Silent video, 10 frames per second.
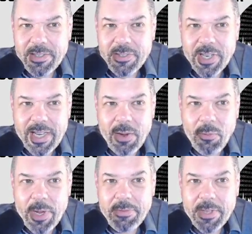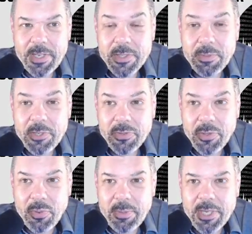check out WAVIT, especially
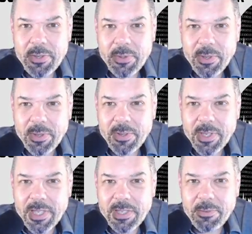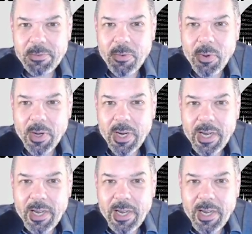women who are looking for